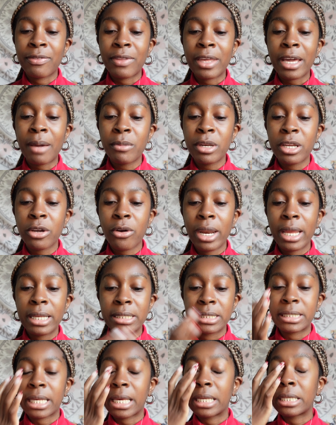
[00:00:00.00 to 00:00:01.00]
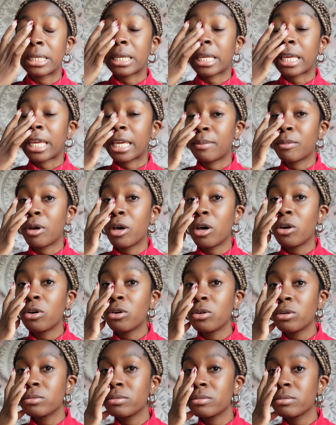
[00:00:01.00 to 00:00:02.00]
think I'm going to go ahead and send an
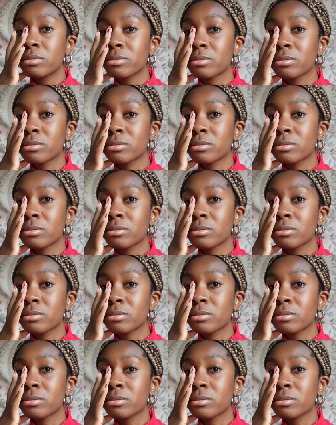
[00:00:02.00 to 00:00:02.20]
email